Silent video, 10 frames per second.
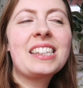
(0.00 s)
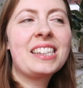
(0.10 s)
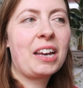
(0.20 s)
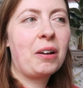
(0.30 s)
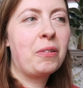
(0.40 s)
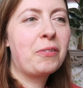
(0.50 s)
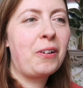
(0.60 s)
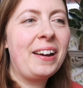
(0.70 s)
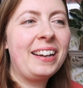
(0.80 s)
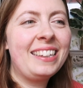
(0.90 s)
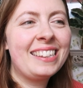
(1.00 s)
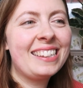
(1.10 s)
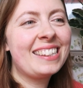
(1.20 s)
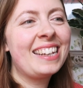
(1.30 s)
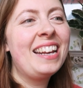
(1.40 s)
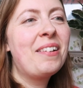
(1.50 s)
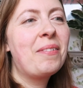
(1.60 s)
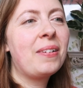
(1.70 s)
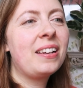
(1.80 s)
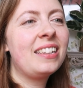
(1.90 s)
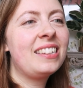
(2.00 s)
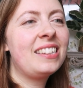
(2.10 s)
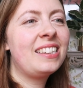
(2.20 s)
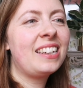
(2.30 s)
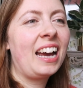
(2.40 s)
Ex-Girlfriend, which